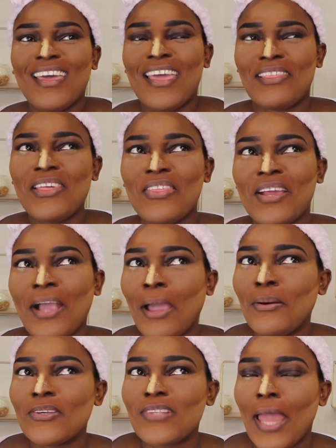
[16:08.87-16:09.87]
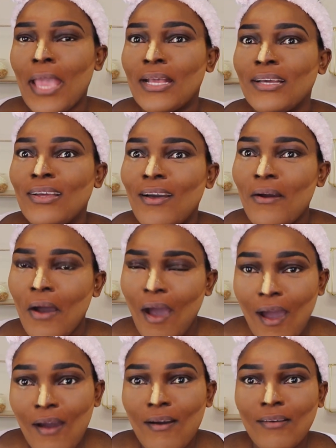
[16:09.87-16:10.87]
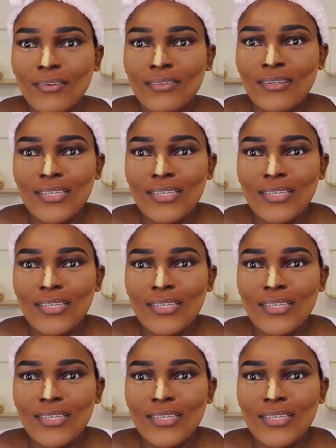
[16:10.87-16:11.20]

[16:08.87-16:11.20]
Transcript: And then the guy was like, oh,